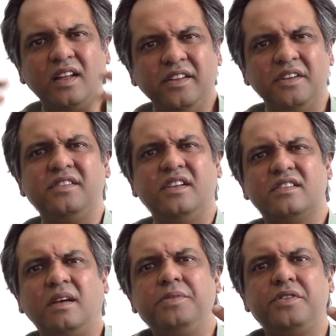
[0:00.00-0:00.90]
There is an
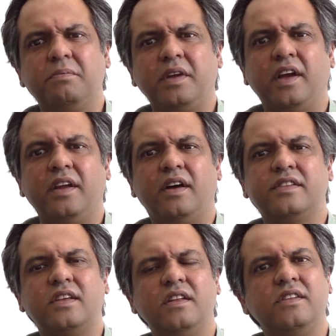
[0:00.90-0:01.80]
assumption behind
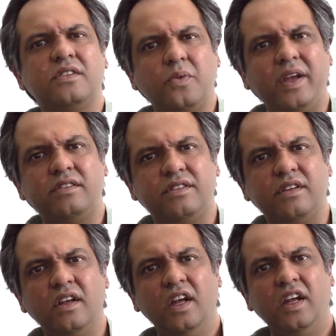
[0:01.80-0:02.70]
asking this
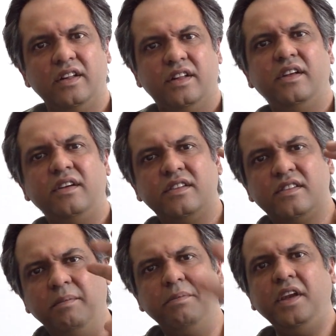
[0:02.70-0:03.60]
question that there is
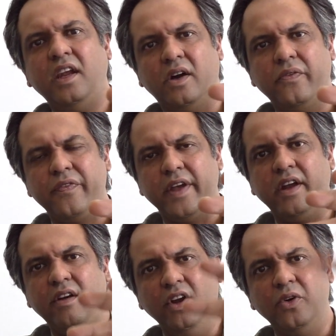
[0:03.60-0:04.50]
somebody out
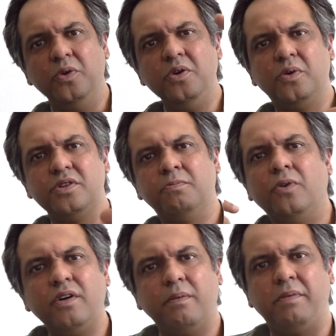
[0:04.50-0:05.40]
there who knows
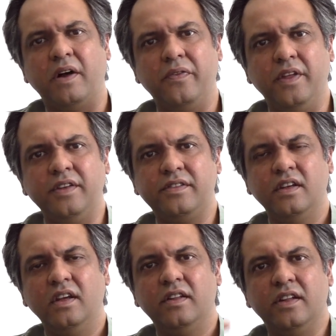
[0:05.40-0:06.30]
more about
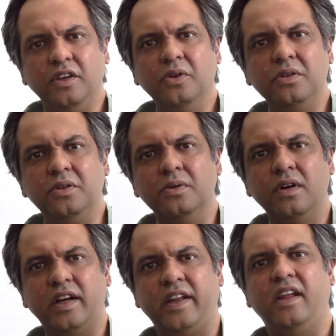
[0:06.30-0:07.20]
this than you
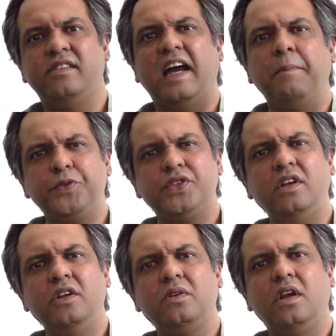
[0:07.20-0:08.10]
do, and it's
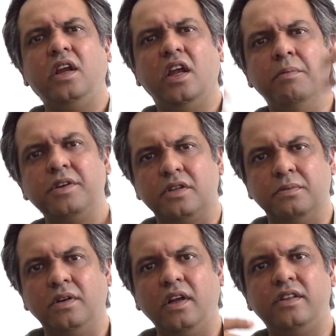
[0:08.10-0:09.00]
absolutely
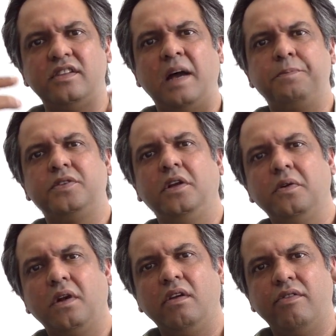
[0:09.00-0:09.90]
imitable, it's
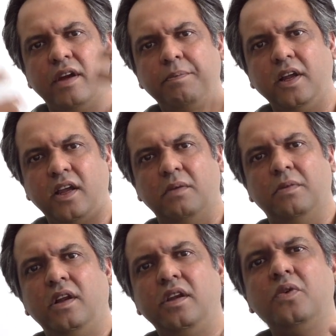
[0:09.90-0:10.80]
absolutely
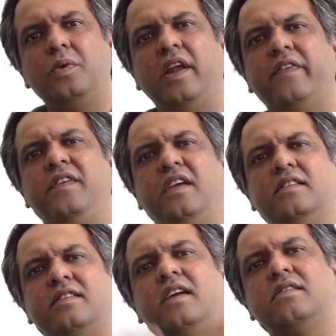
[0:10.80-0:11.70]
replicable, and you will get the
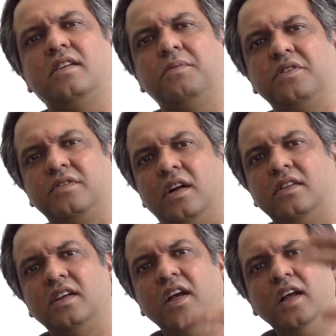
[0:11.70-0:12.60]
exact same
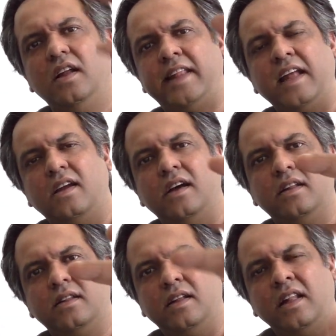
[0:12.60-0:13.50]
results that
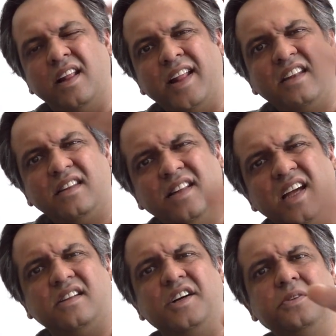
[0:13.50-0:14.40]

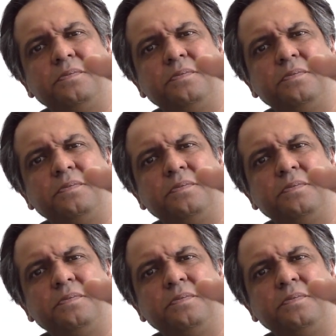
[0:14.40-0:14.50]
other